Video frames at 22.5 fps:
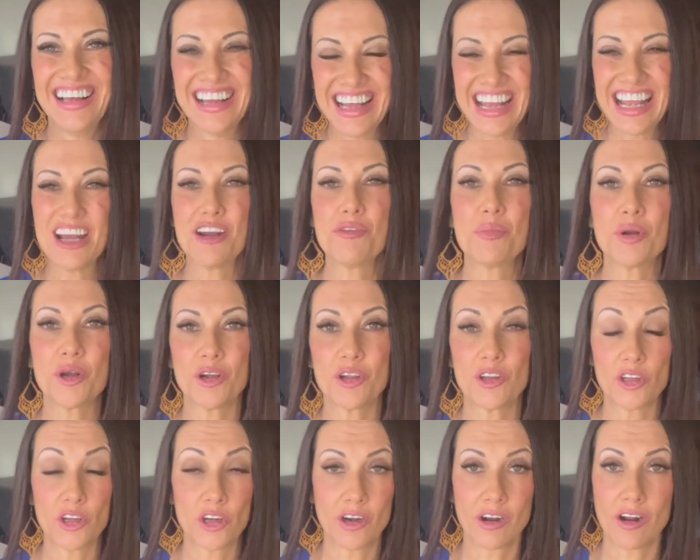Amber
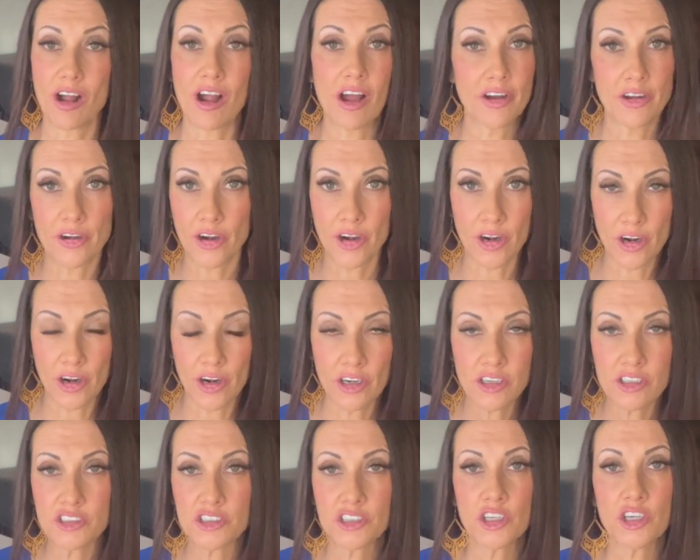Alert on
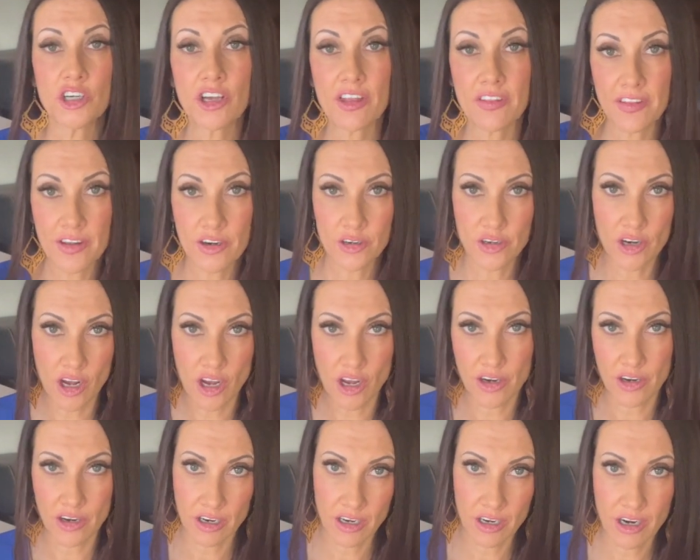her, took their
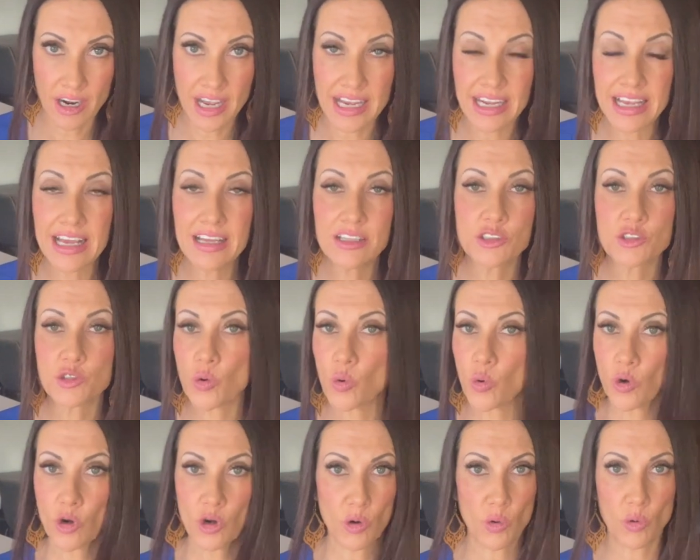daughter against
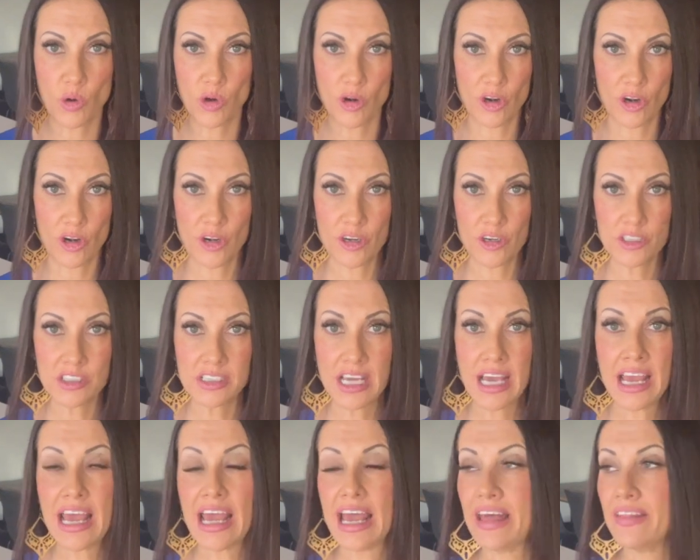court orders,
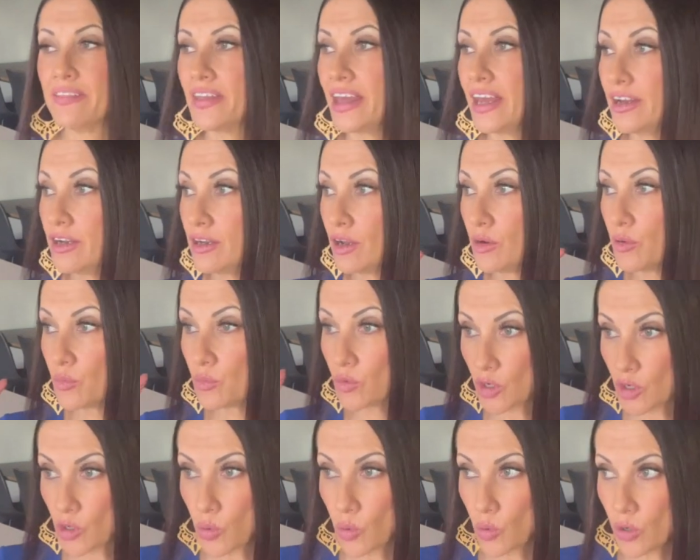and then
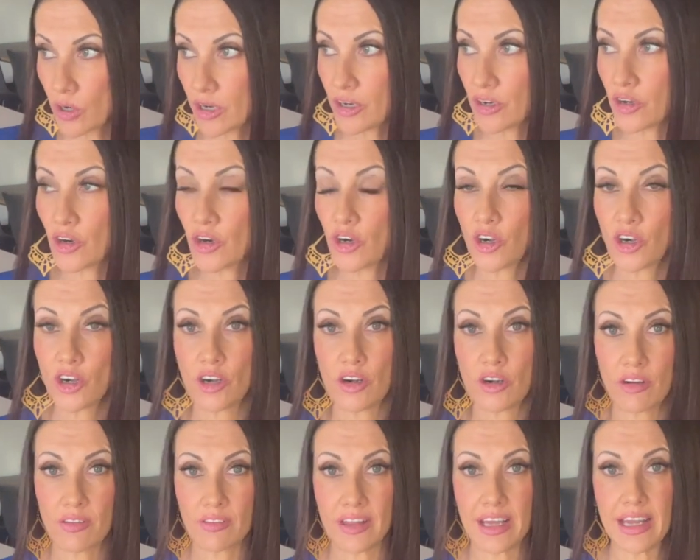recorded
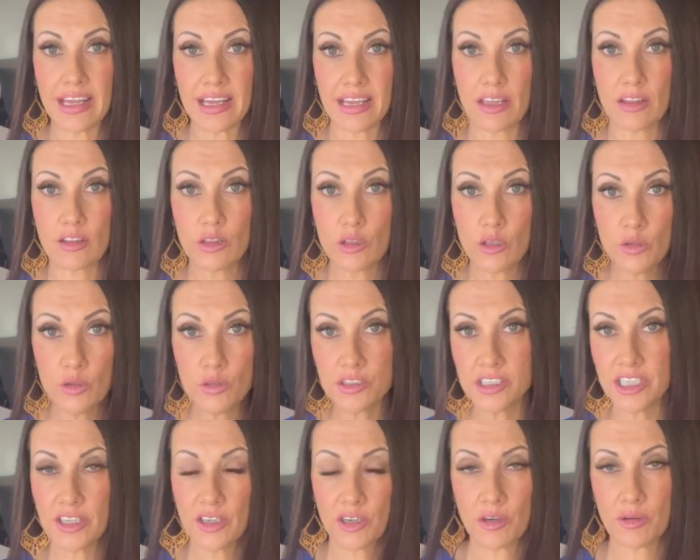her like
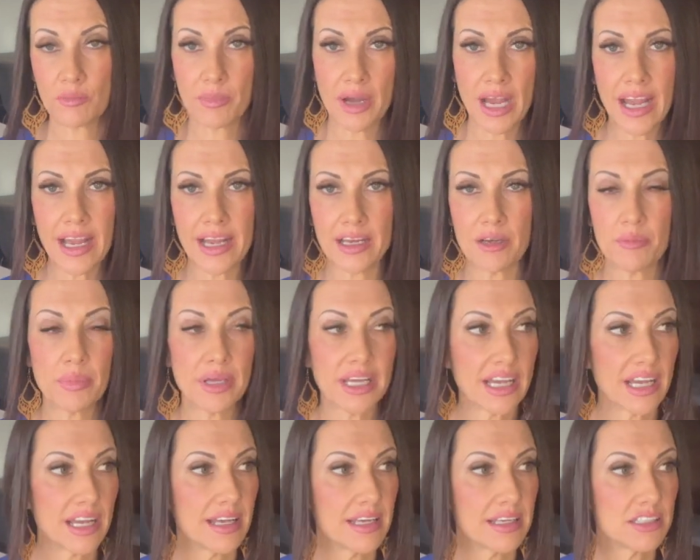losing her mind
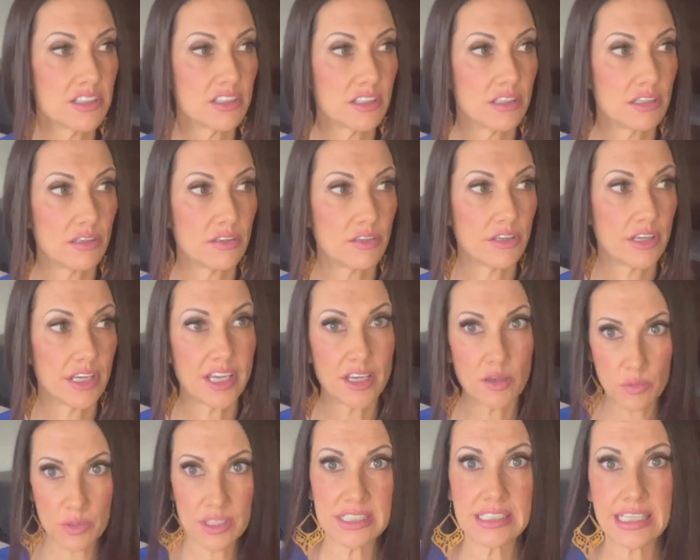because he
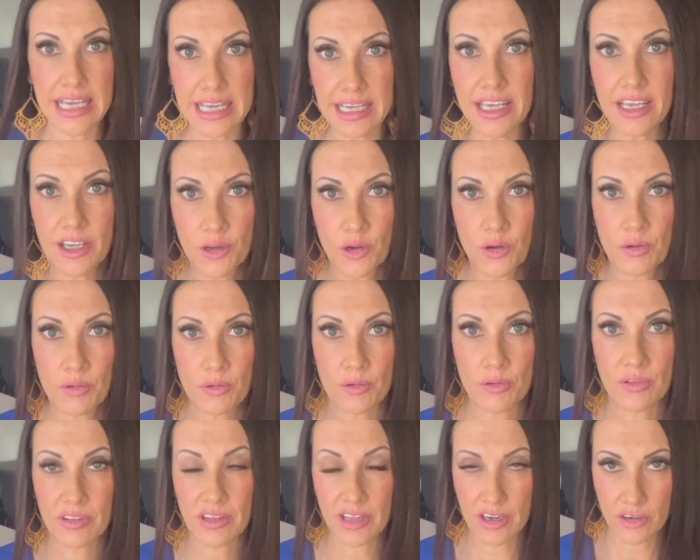was taking
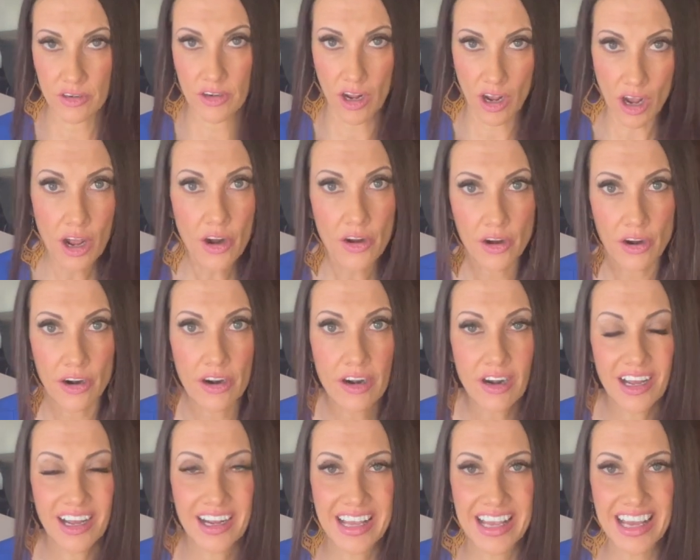their daughter
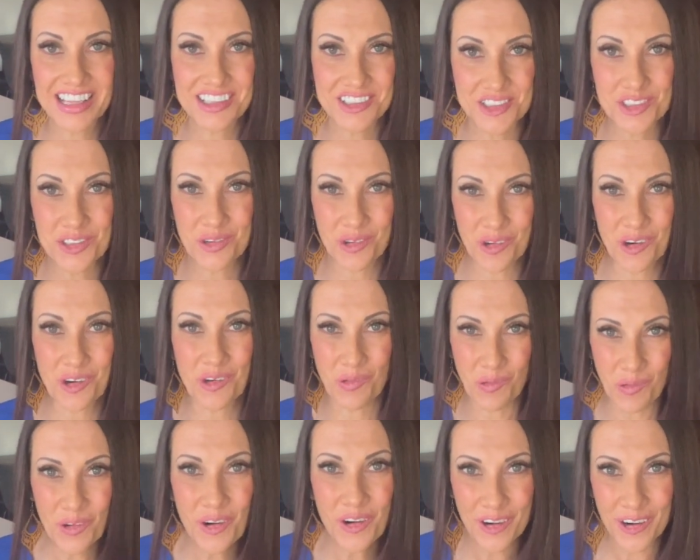against court
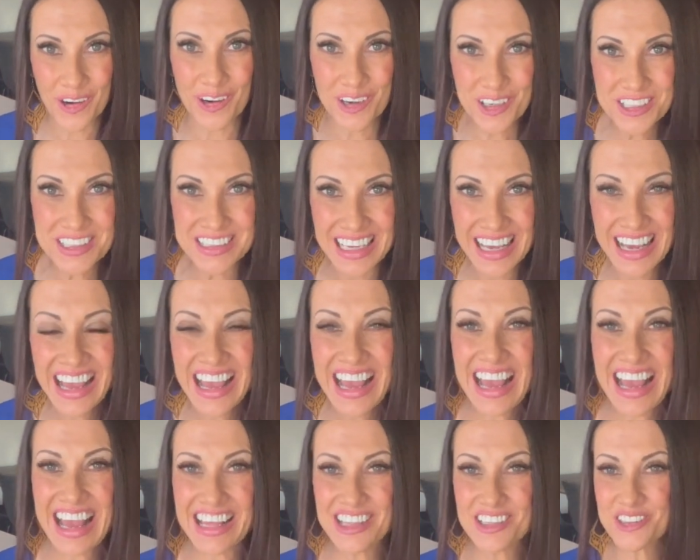orders.
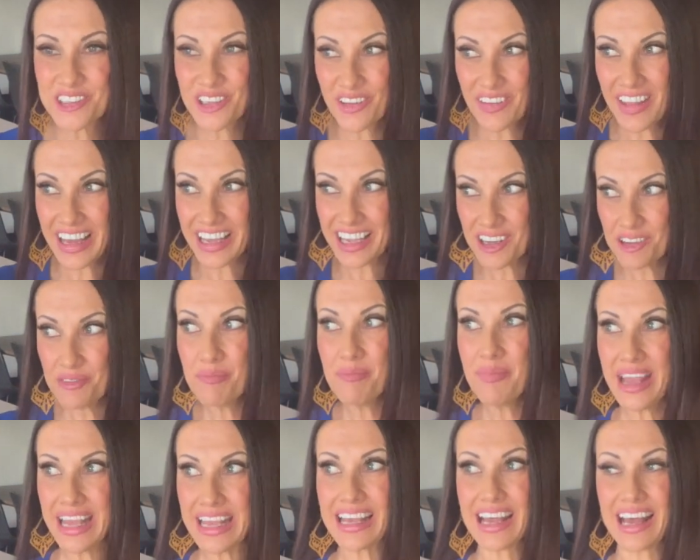And so that can
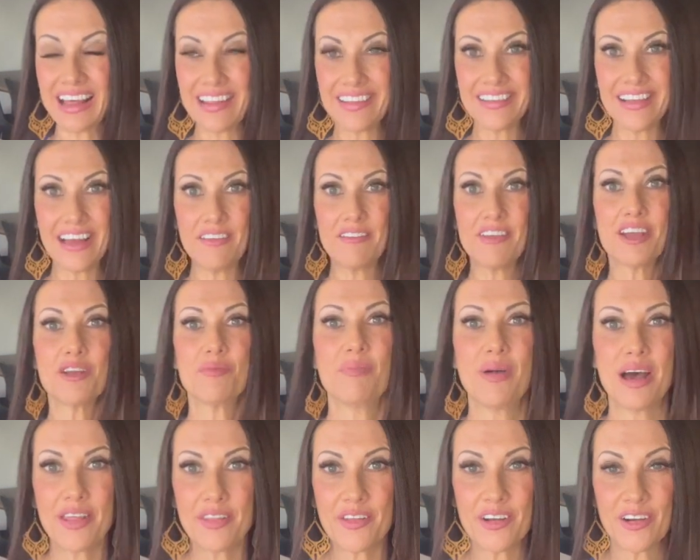make a loving
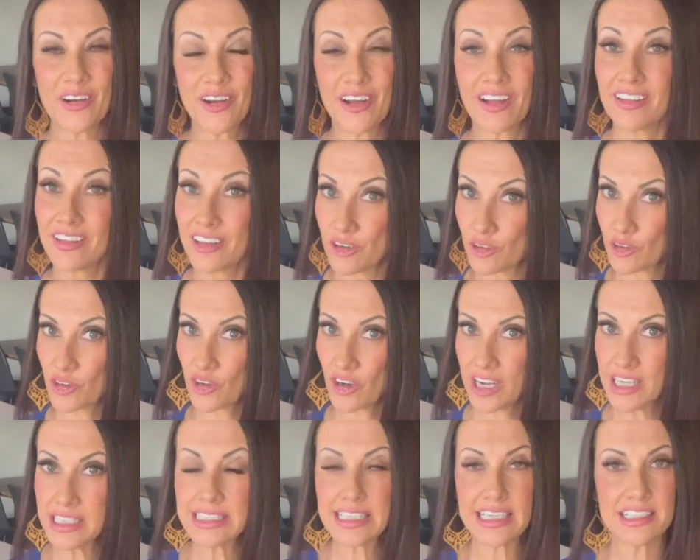mother a little
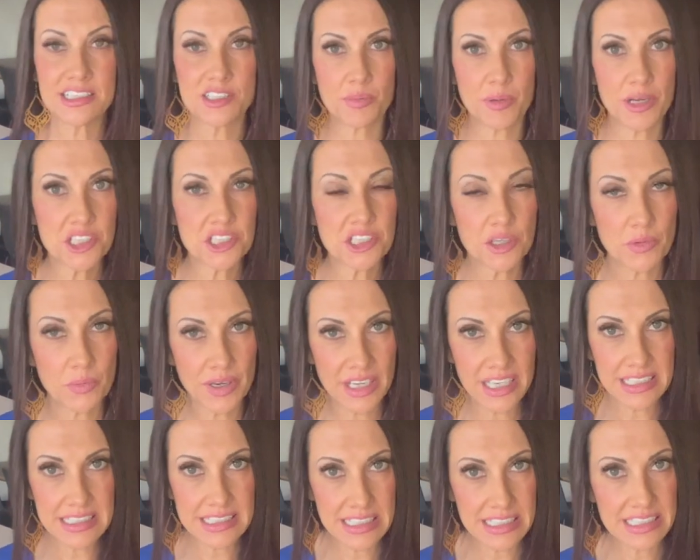crazy, especially when
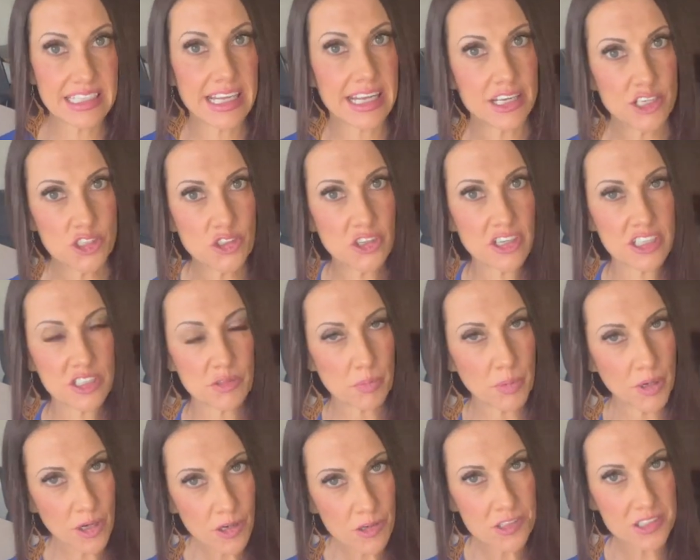it's a dangerous
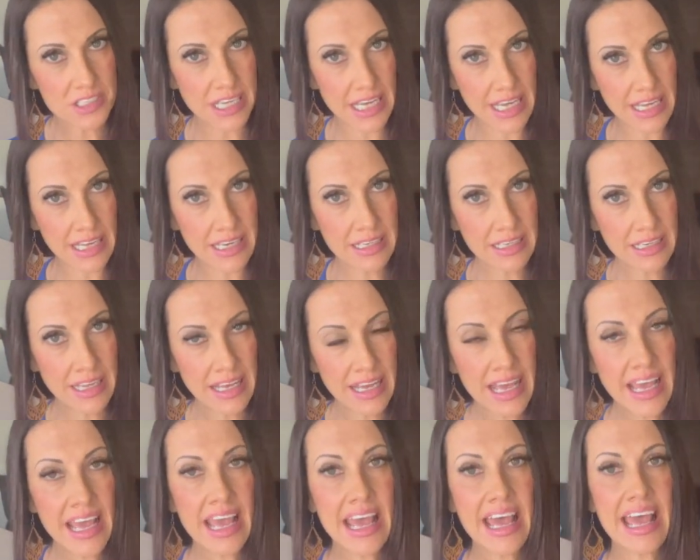person.
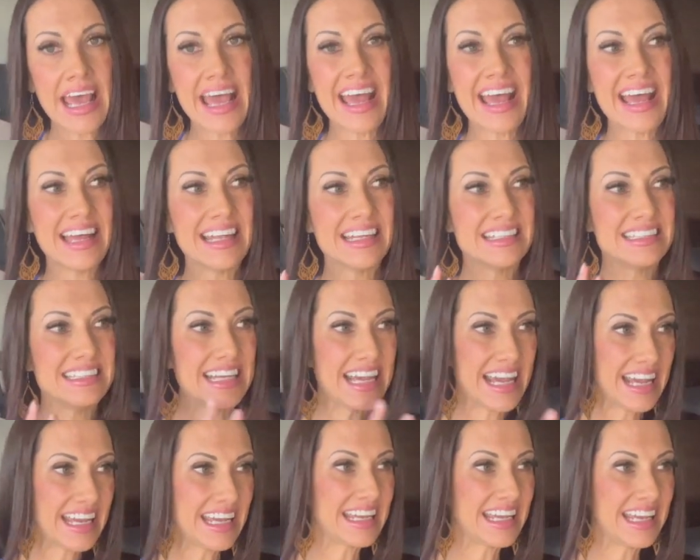And
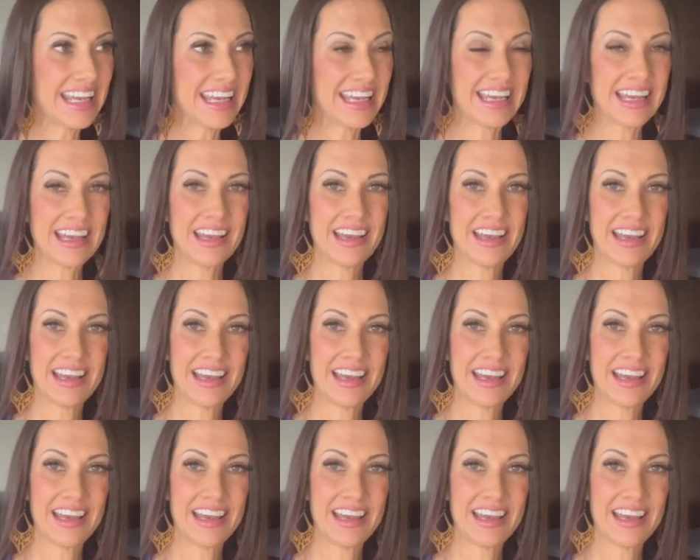taking